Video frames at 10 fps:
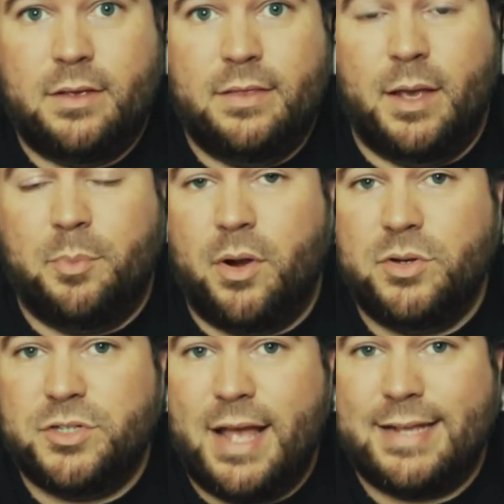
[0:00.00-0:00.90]
They
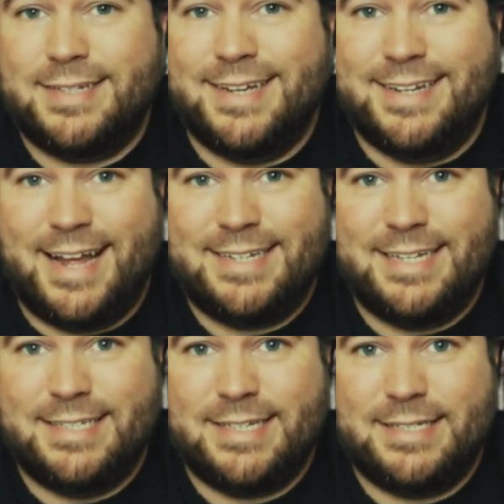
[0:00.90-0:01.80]
approached NASA in
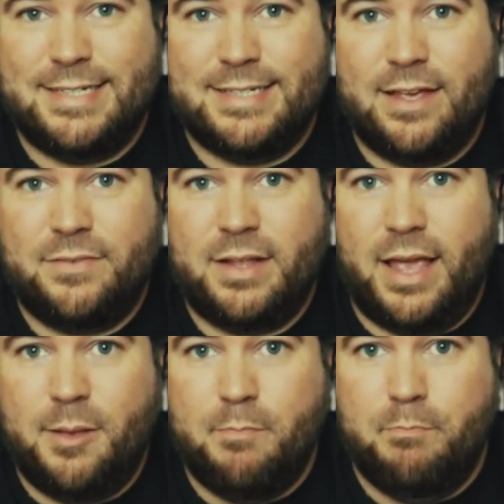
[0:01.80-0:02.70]
1967
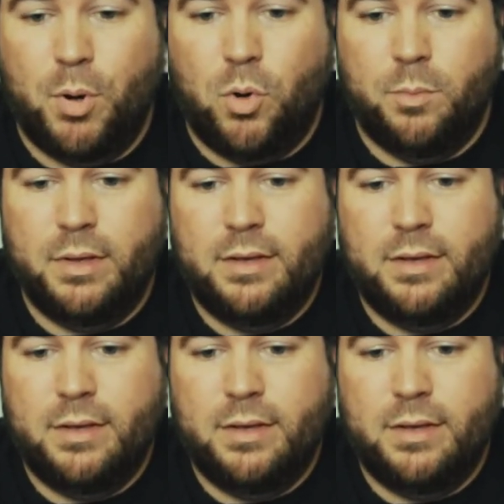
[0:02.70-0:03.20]
and boom,